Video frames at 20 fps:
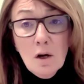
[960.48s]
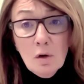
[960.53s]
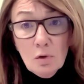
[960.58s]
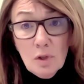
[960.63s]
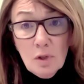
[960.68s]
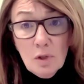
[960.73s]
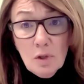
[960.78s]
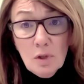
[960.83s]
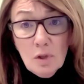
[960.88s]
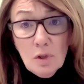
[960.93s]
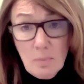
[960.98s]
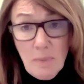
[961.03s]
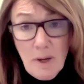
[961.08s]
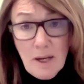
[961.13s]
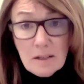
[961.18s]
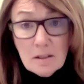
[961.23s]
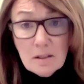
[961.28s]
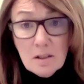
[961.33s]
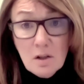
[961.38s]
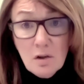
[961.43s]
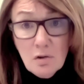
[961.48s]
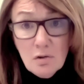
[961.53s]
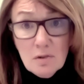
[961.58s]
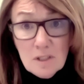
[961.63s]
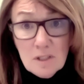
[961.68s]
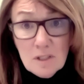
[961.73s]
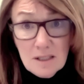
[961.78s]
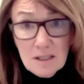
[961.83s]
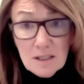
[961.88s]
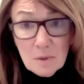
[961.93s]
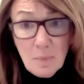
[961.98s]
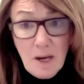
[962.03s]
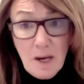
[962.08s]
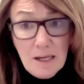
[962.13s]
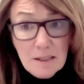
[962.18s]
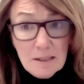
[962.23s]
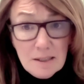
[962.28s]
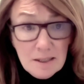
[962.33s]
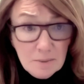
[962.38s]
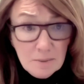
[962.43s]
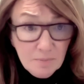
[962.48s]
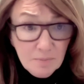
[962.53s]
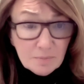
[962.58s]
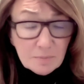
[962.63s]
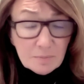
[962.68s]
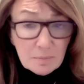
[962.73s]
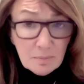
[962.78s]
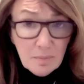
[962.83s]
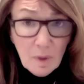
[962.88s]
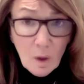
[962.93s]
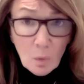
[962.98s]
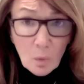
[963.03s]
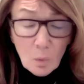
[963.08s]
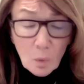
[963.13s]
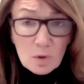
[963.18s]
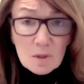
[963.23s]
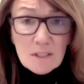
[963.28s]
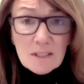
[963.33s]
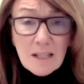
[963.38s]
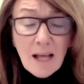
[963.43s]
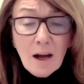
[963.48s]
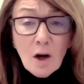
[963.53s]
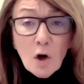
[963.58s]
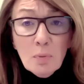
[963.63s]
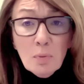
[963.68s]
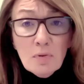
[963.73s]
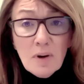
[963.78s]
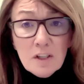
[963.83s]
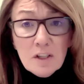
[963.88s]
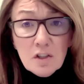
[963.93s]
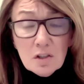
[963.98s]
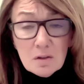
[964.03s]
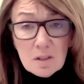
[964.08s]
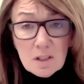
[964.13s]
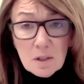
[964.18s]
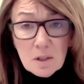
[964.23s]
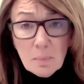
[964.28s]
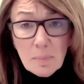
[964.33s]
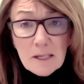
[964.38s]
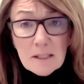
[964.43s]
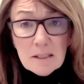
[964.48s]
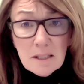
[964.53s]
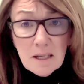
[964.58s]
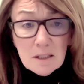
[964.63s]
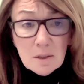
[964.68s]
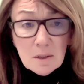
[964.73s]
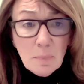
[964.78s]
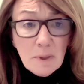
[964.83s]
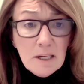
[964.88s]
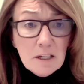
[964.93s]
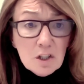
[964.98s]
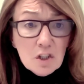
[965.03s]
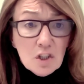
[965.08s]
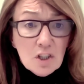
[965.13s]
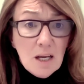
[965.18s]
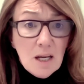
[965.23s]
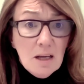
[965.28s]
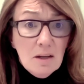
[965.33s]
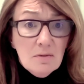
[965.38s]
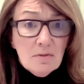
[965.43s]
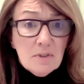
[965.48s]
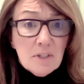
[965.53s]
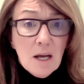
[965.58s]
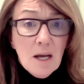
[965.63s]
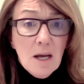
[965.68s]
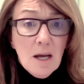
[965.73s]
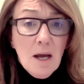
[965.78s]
or the asset-backed security space once that operational stability has been achieved.